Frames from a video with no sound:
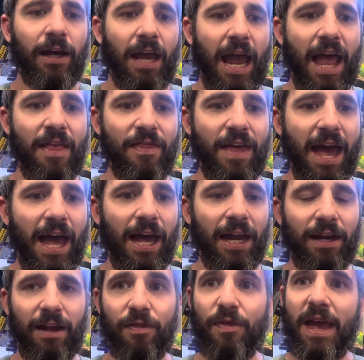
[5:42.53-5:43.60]
And
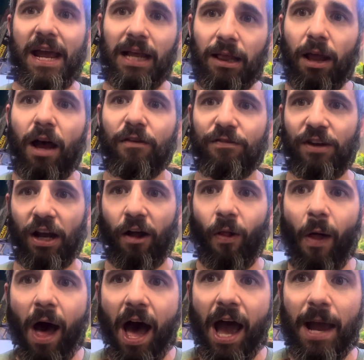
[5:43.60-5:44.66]
then they love to
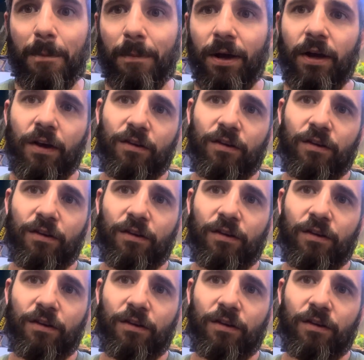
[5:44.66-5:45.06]
climb.